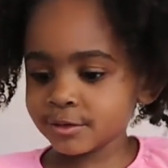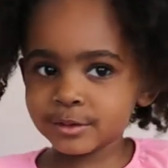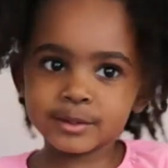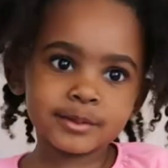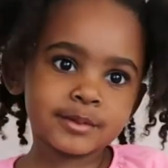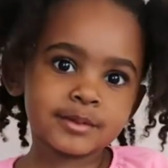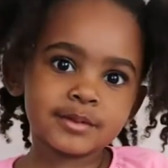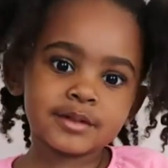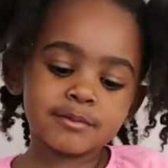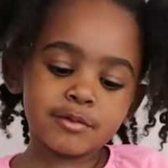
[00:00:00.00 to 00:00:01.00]
What is it?
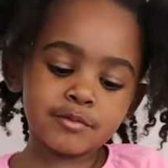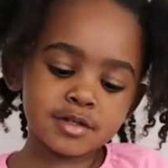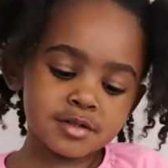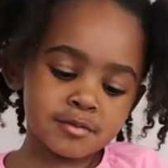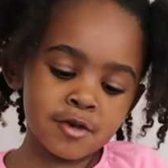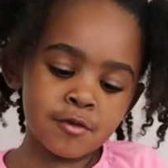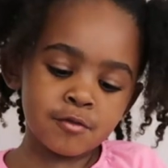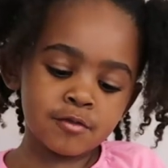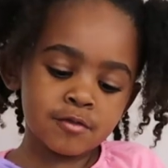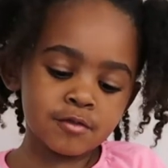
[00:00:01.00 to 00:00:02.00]
Pumbaa Timon.
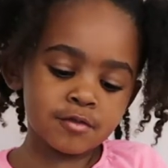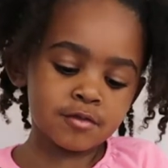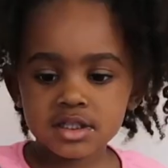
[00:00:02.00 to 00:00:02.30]
Mm-hmm.